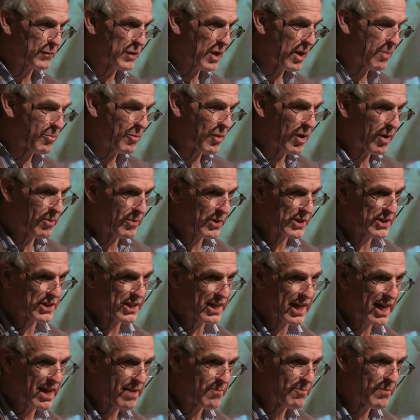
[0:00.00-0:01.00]
Tom Roberts
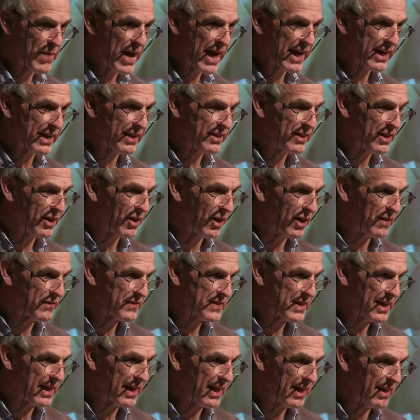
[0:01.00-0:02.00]
came back in the
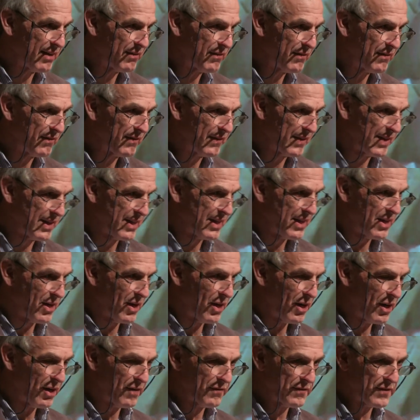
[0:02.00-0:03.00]
afterlife
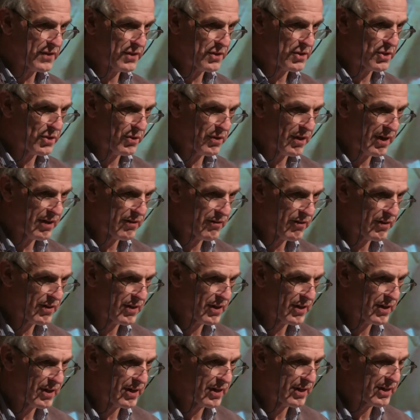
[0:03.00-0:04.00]
after 200
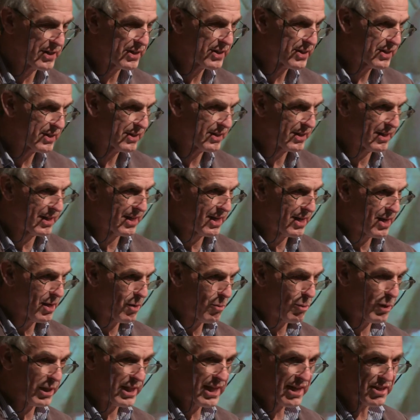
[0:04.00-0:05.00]
years,
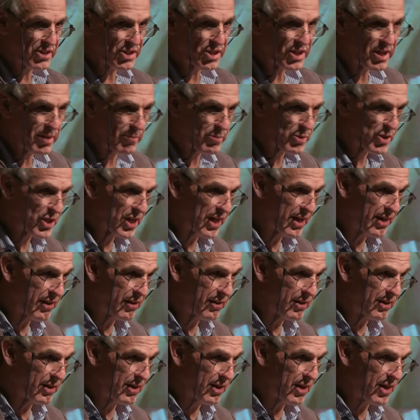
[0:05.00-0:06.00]
will that sheep
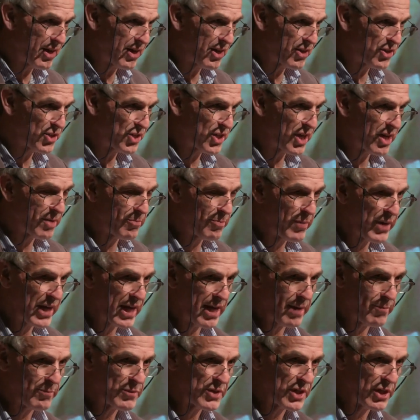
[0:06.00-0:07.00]
shed be
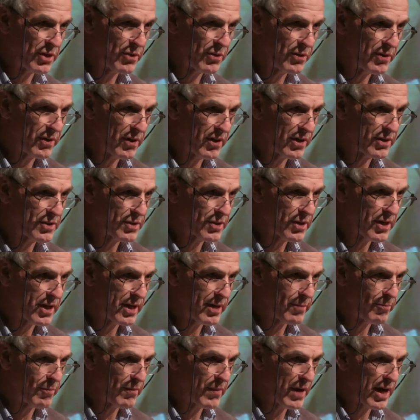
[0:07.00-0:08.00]
empty or not?
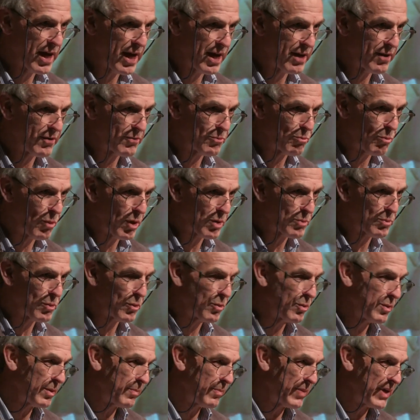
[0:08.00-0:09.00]
And what
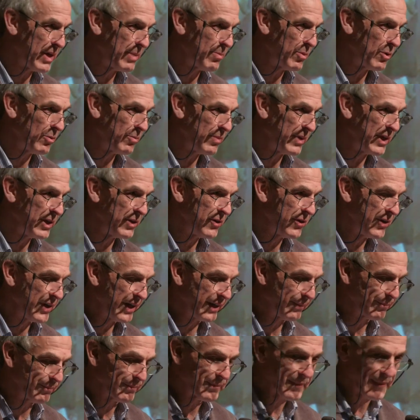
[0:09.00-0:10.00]
will the people be
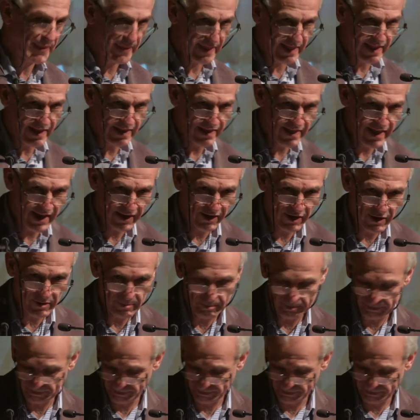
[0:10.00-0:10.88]
doing? Thank you.